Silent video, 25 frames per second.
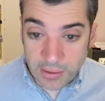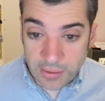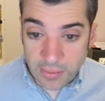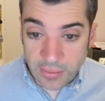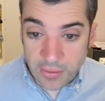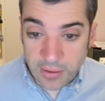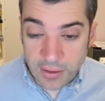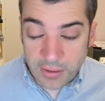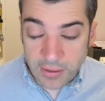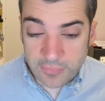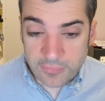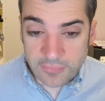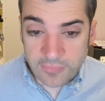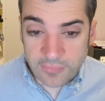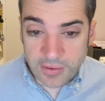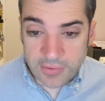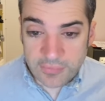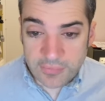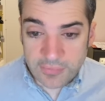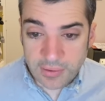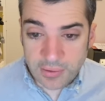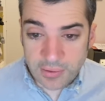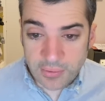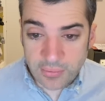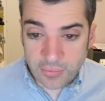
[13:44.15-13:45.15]
And then
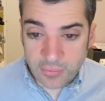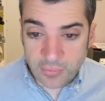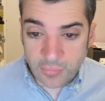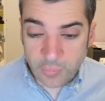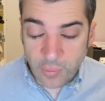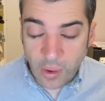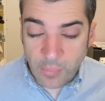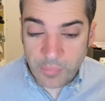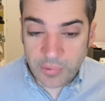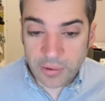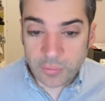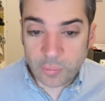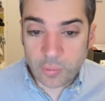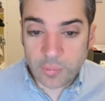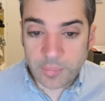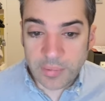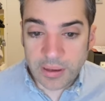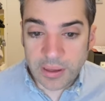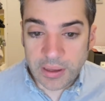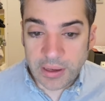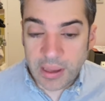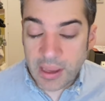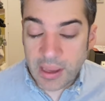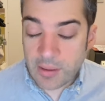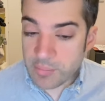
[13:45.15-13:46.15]
fencing weapon would
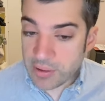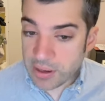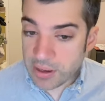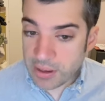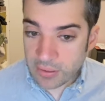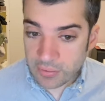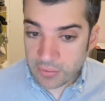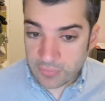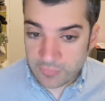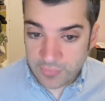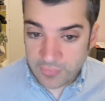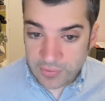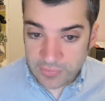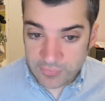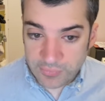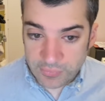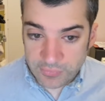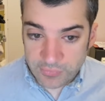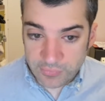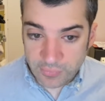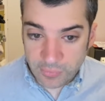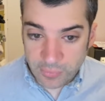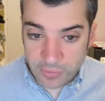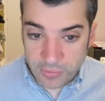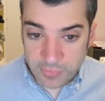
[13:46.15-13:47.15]
be an epée, the
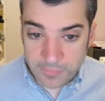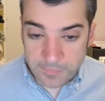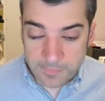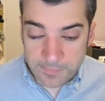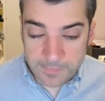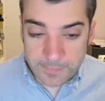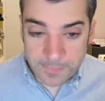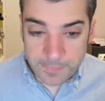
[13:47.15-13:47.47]
fencing sword.